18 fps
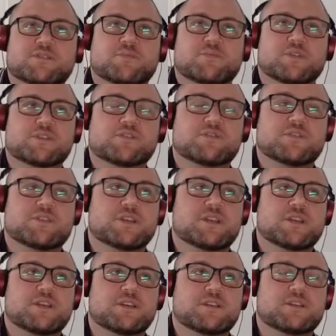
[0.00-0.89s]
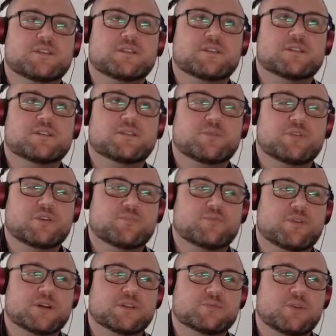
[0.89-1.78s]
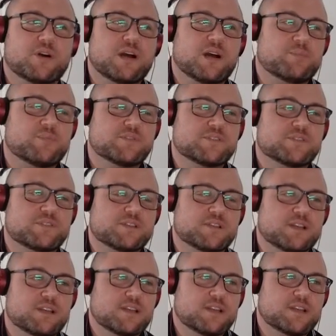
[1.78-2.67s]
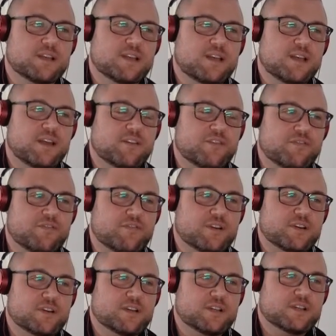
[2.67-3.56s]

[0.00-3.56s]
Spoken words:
books for the Booker Prize. What happens if?